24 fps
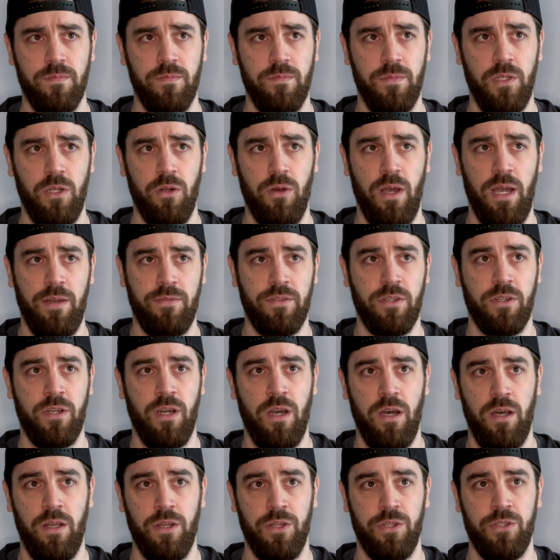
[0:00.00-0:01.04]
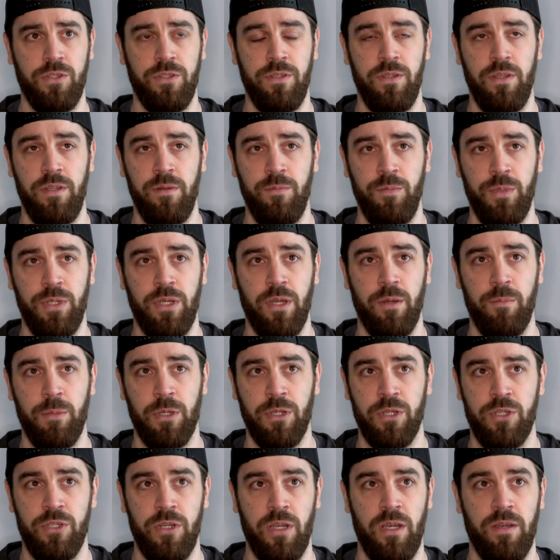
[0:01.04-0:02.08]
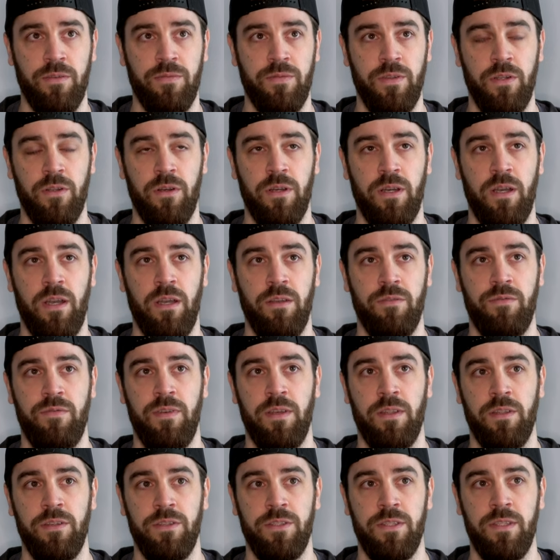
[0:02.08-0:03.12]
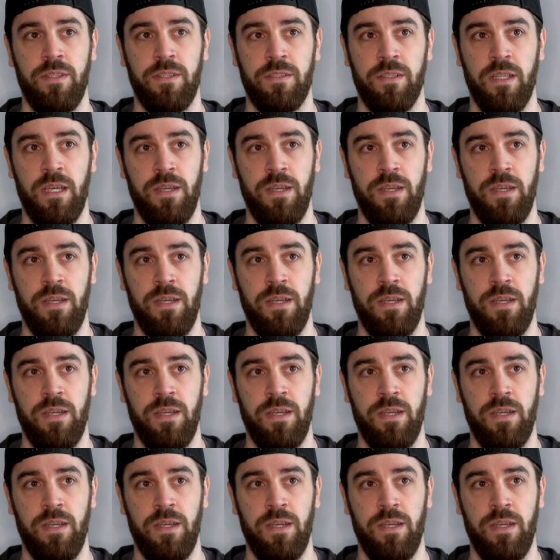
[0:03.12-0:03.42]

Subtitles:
you know, after college and becoming a chef, you know, I fell into this